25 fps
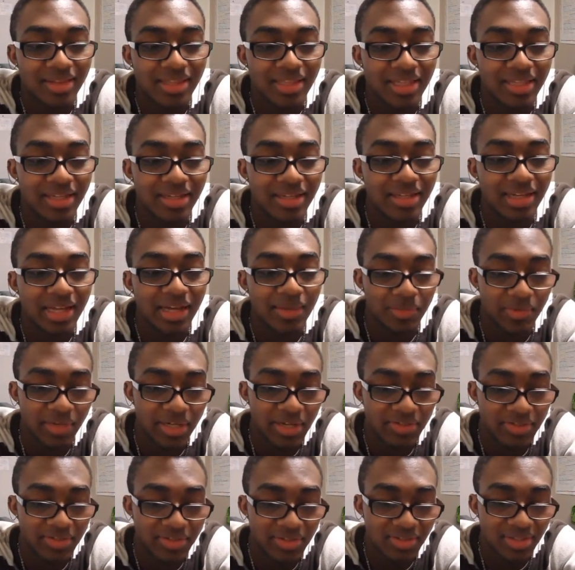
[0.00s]
Then I'm
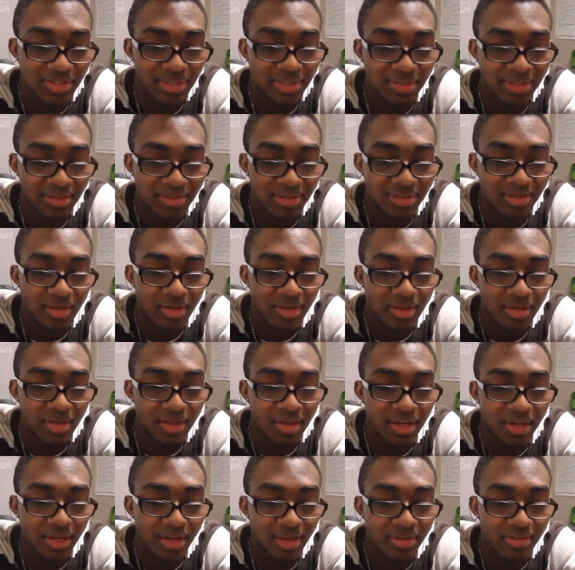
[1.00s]
gonna have to turn it in
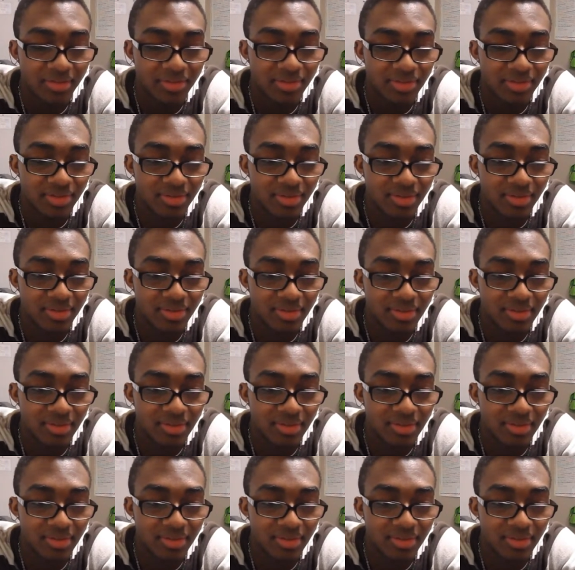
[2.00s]
as